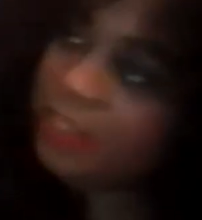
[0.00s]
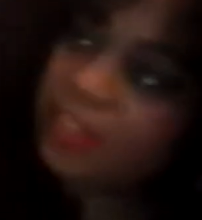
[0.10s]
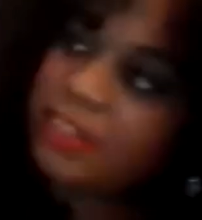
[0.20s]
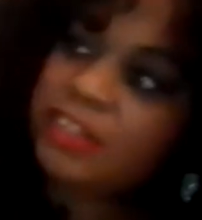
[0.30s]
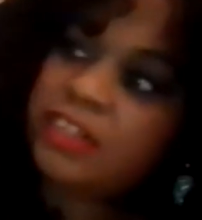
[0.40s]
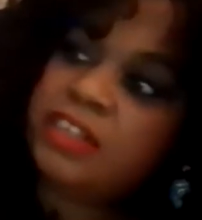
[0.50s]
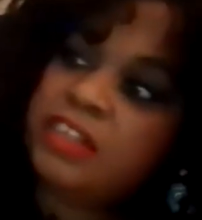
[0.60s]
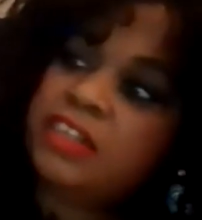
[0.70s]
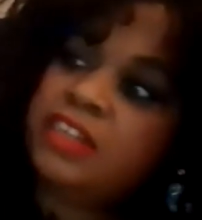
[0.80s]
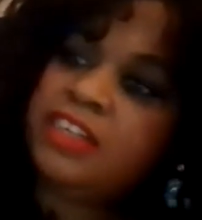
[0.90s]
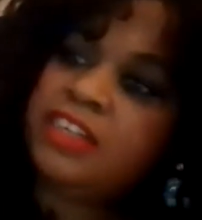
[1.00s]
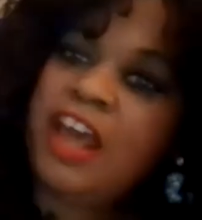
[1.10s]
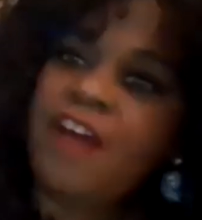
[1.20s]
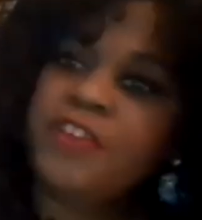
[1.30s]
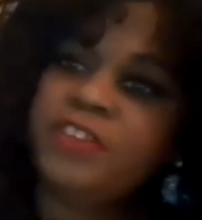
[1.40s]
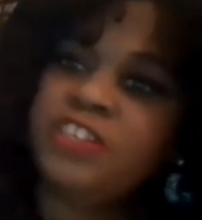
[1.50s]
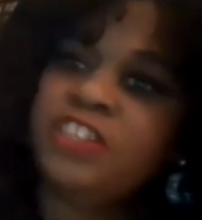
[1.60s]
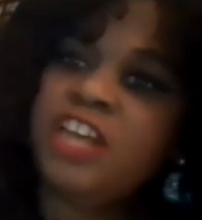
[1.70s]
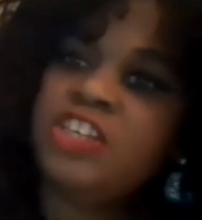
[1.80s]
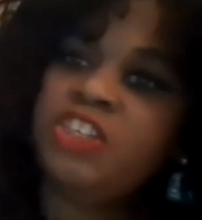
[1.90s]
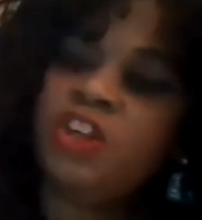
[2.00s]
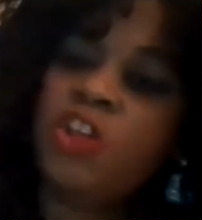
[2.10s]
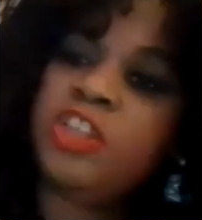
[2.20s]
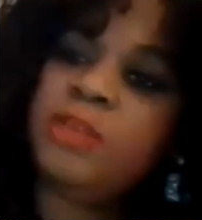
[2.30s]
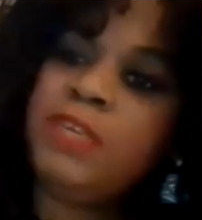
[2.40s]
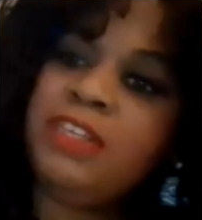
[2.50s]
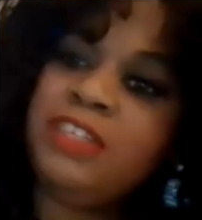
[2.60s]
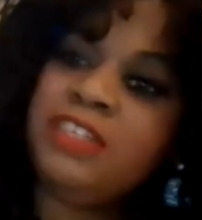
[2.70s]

The, the meatless, meatless stuff. Yeah, there's a section called the meatless.